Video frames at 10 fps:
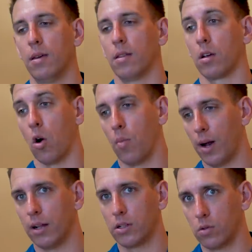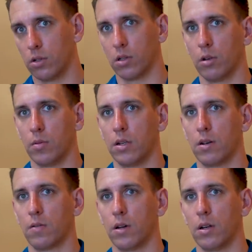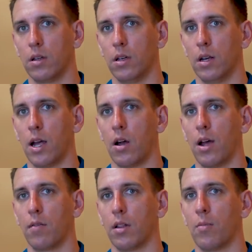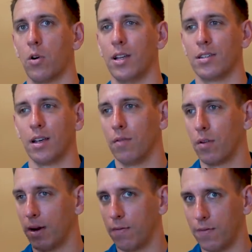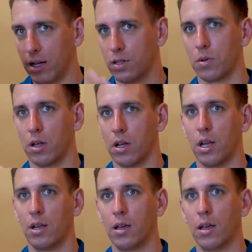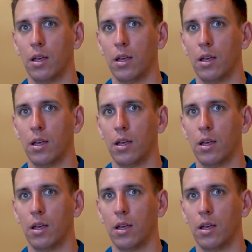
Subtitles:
the co-pilot's role is a little bit different, and now I have a lot more SA in front of my face with a HUD.